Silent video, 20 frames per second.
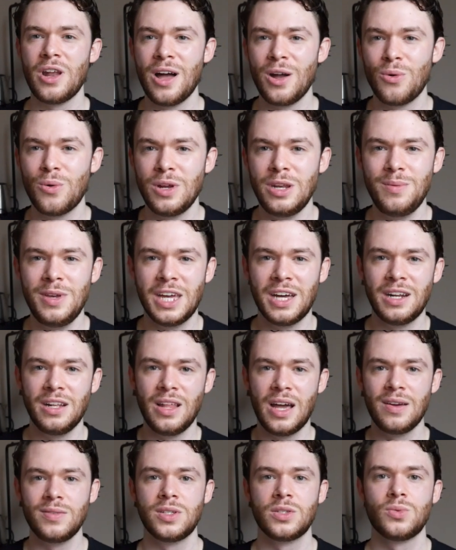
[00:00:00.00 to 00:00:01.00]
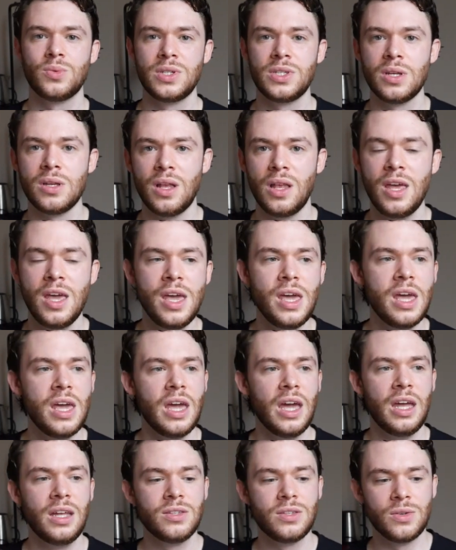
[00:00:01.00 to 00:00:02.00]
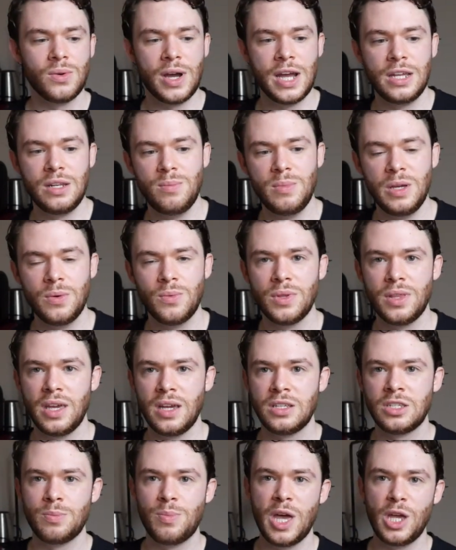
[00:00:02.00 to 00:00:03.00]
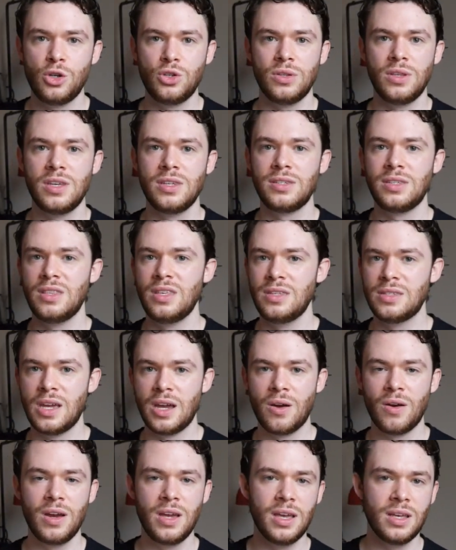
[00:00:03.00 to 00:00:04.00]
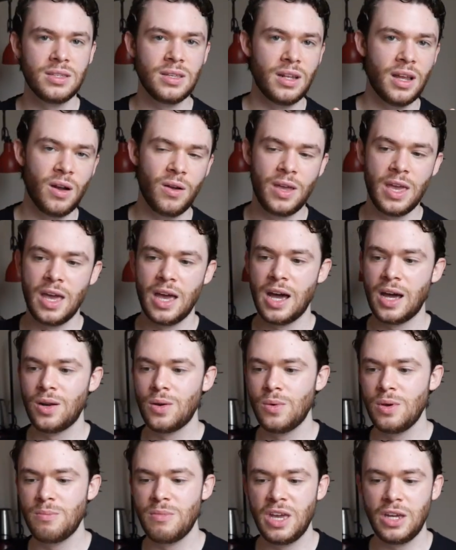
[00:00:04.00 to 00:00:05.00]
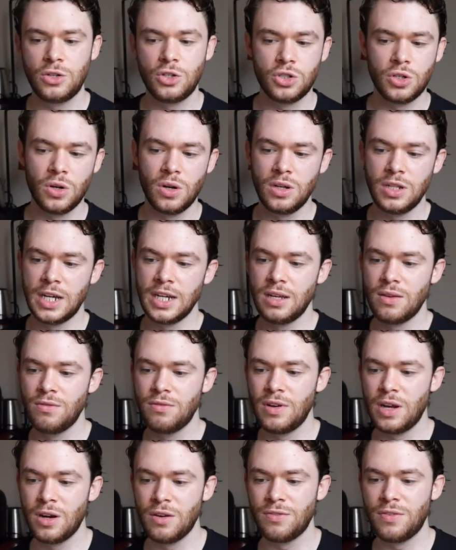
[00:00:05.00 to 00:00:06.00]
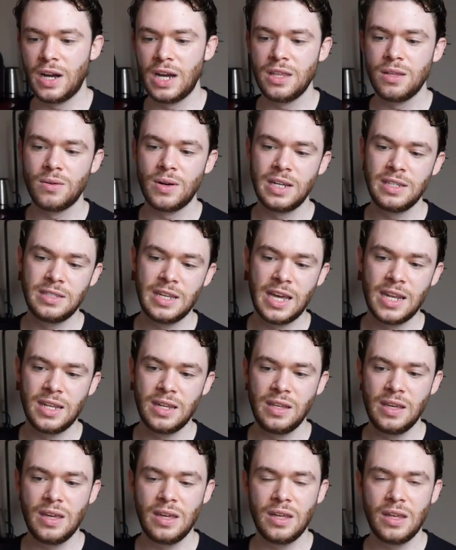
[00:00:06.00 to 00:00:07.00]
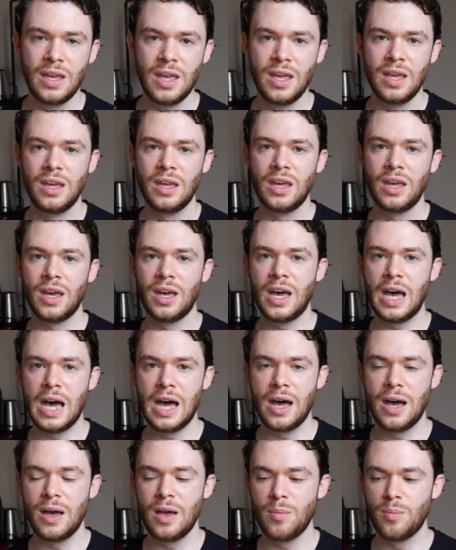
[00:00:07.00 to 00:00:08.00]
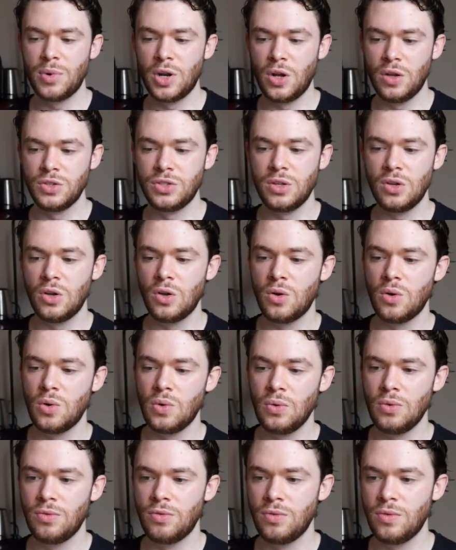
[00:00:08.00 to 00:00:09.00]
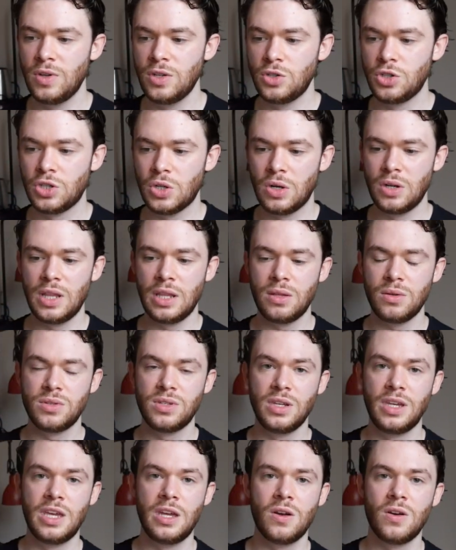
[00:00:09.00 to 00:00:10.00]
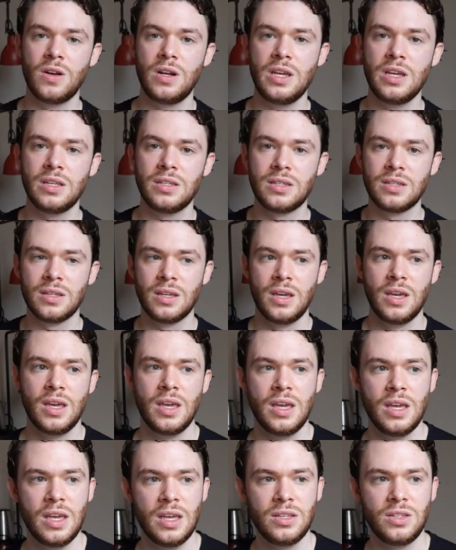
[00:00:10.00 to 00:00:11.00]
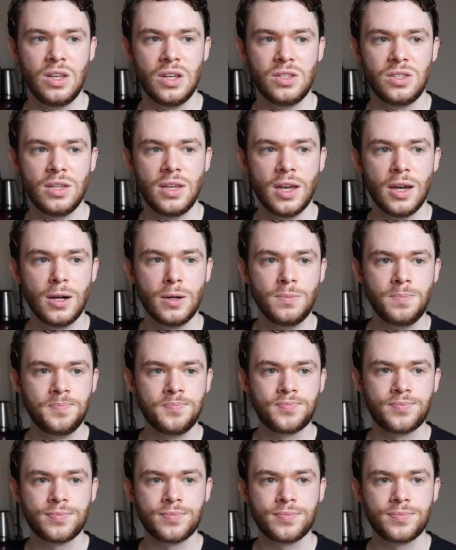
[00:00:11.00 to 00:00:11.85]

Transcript: not going to be unalived as a result? And so I had to meet with like specialists in these areas and okay, how do we make sure that I can verify their identity, uh, but also ensure that their security is, is good to go.